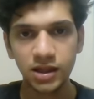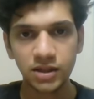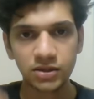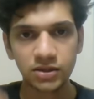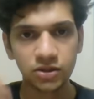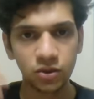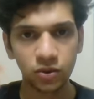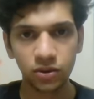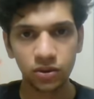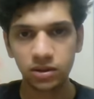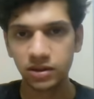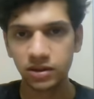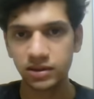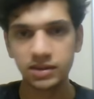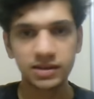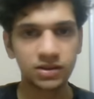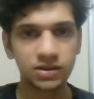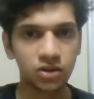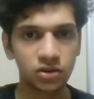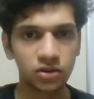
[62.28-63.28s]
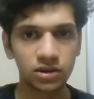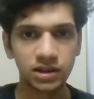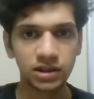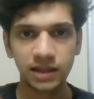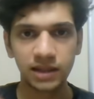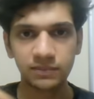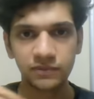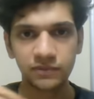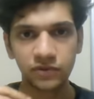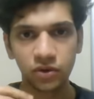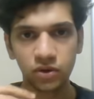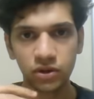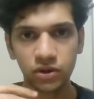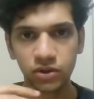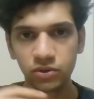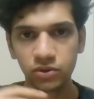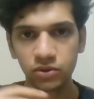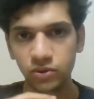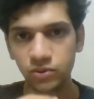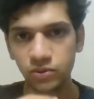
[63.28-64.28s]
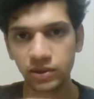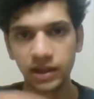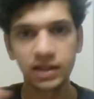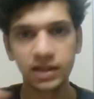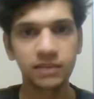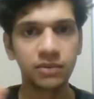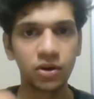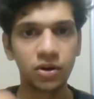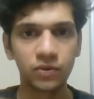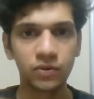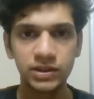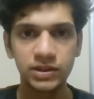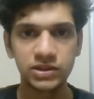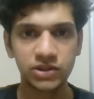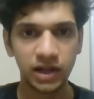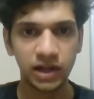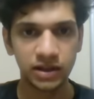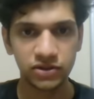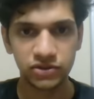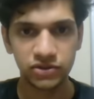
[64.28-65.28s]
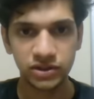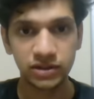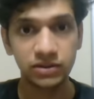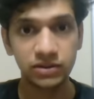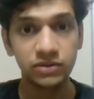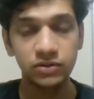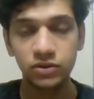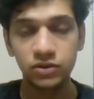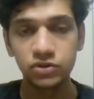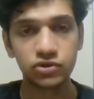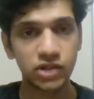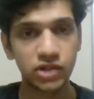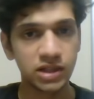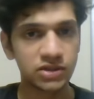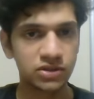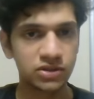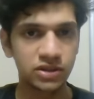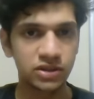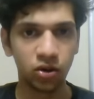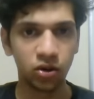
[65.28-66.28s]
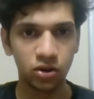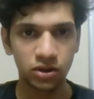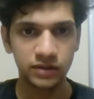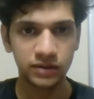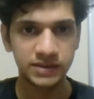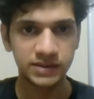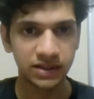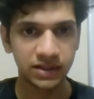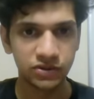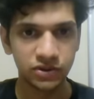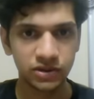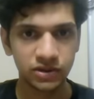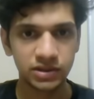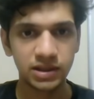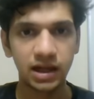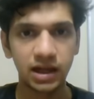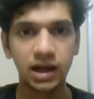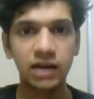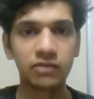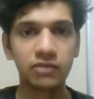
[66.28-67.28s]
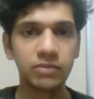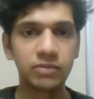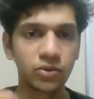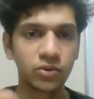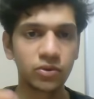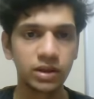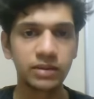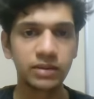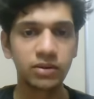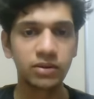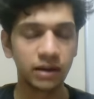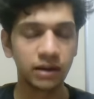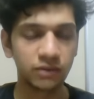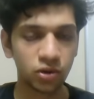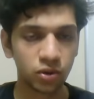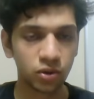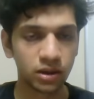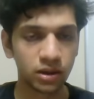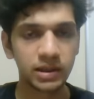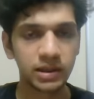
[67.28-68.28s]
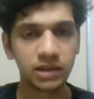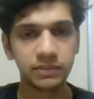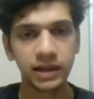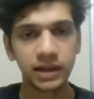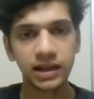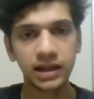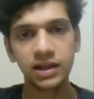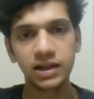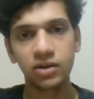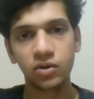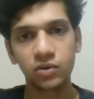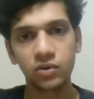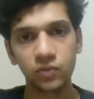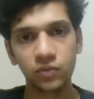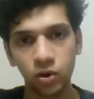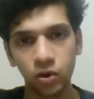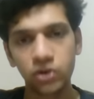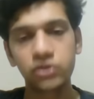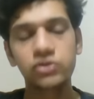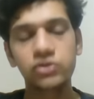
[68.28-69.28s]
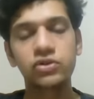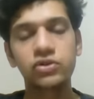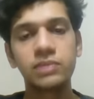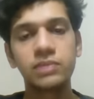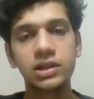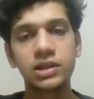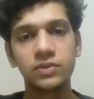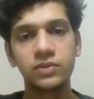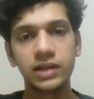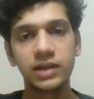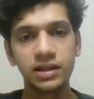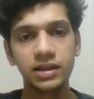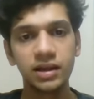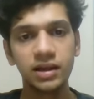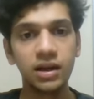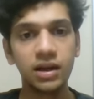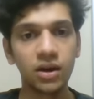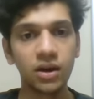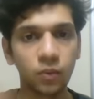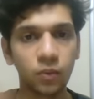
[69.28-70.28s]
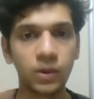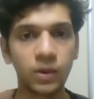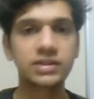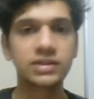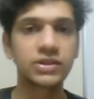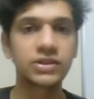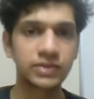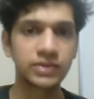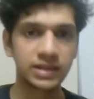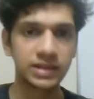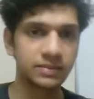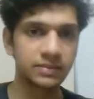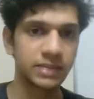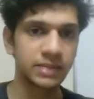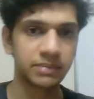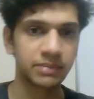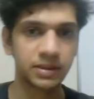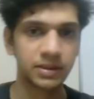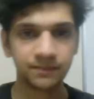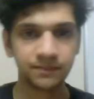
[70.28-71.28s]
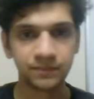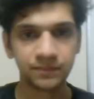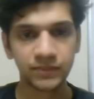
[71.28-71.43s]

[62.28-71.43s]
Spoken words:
So this is not the time for you to think about which strategy to change the order of sections. I will only be commenting on what you should be doing once you see the paper.